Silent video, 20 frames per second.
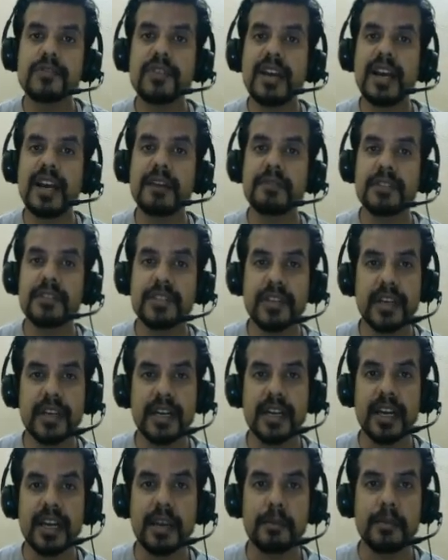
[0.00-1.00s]
We used to have a
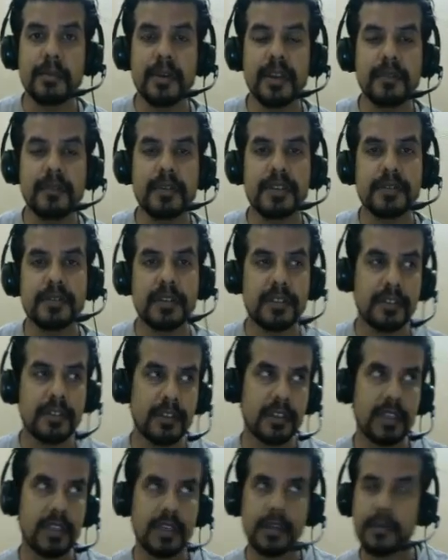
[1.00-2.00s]
shared library which
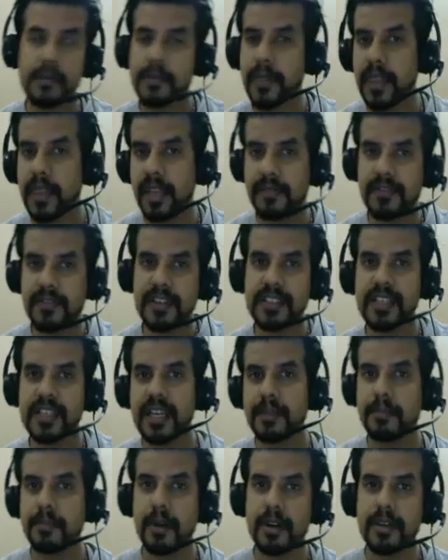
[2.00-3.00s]
was on the left
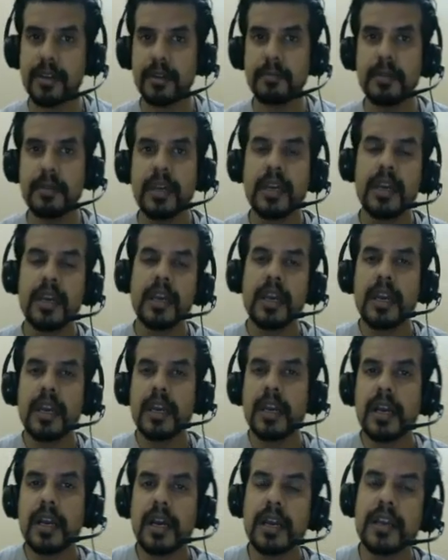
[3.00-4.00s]
hand side bottom.
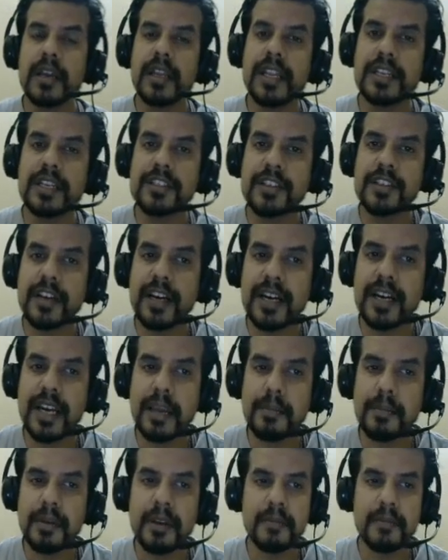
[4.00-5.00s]
Under that
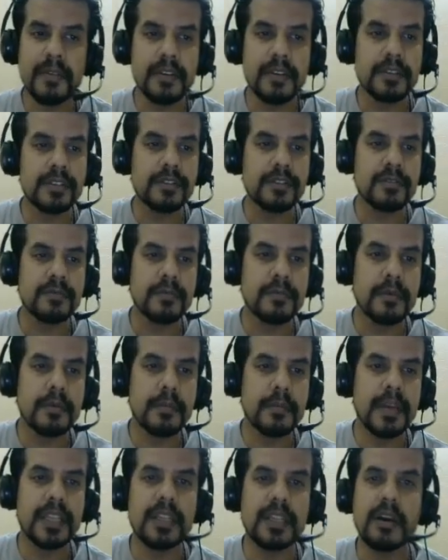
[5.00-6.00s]
shared library we used
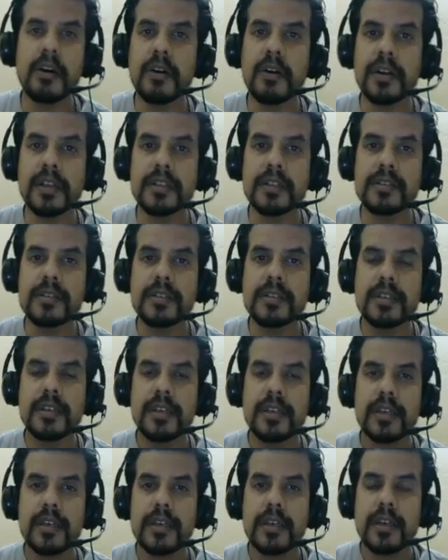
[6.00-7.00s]
to make the
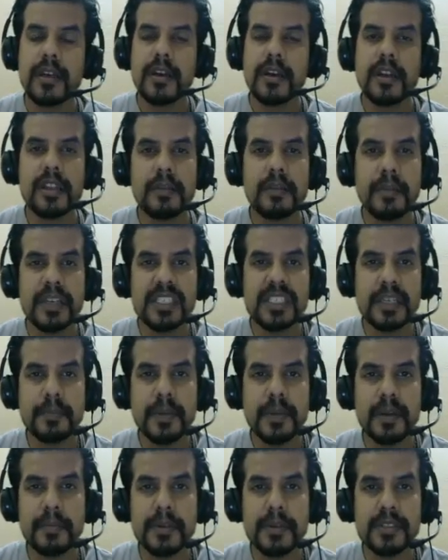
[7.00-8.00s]
audience. Now the
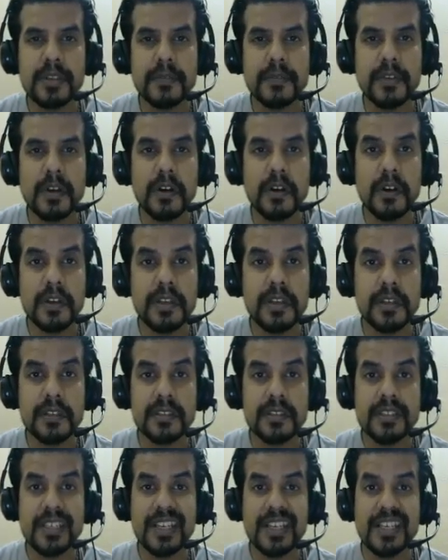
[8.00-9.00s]
basic purpose of the
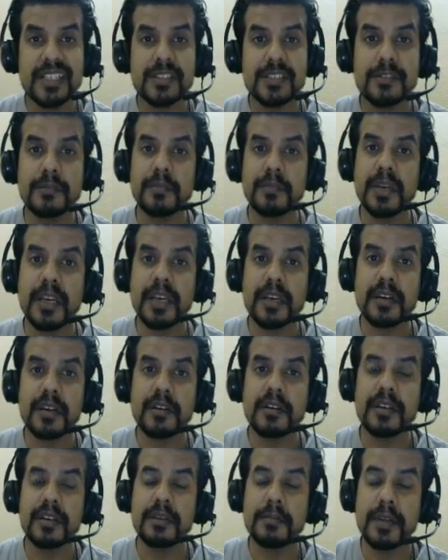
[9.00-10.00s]
audience is to
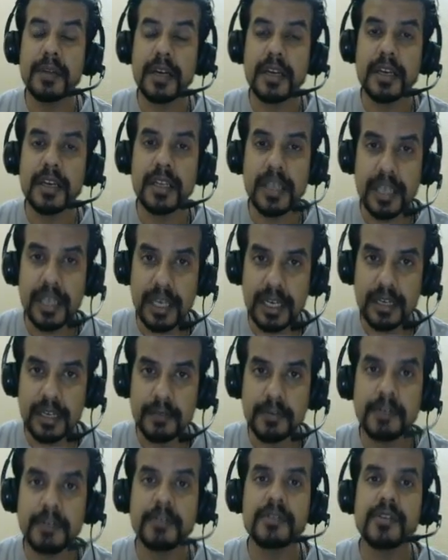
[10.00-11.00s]
make a remarketing
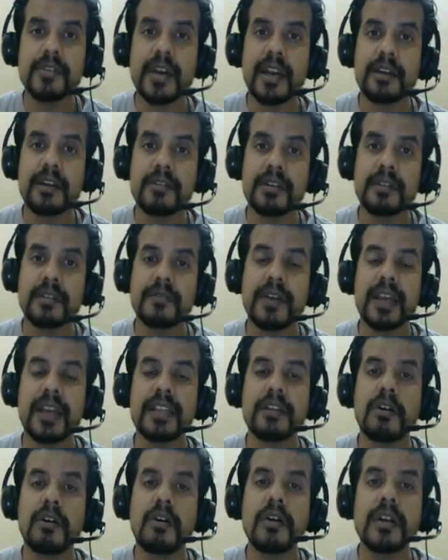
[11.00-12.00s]
ad where you try to
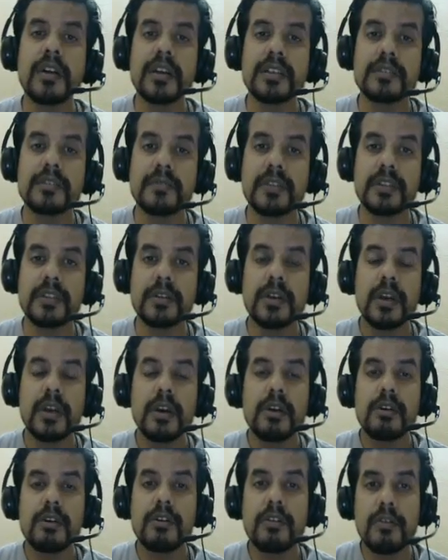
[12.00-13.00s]
define the audience with
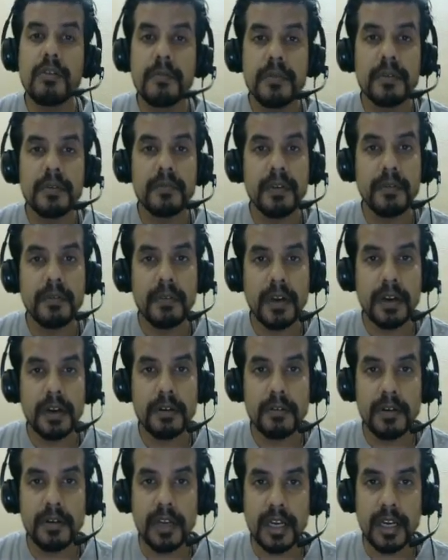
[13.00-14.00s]
whom we
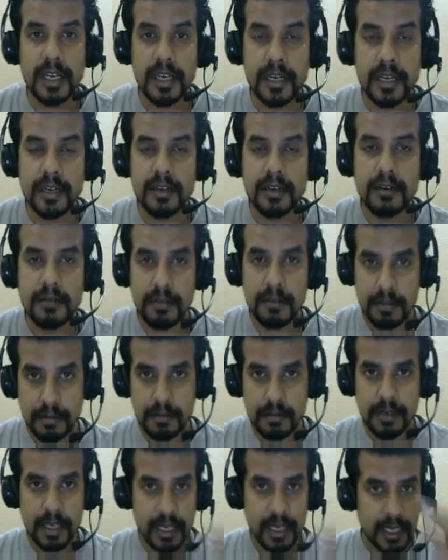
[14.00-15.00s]
want to target,
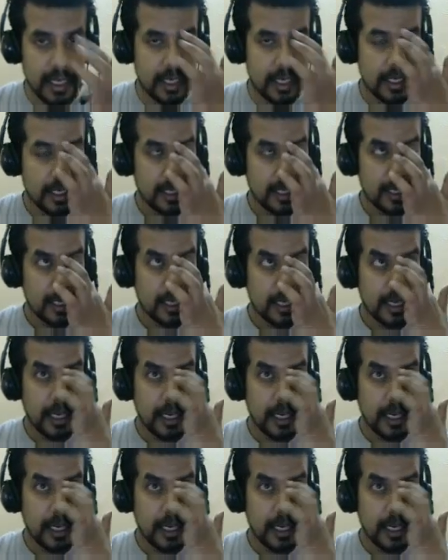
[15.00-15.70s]
right?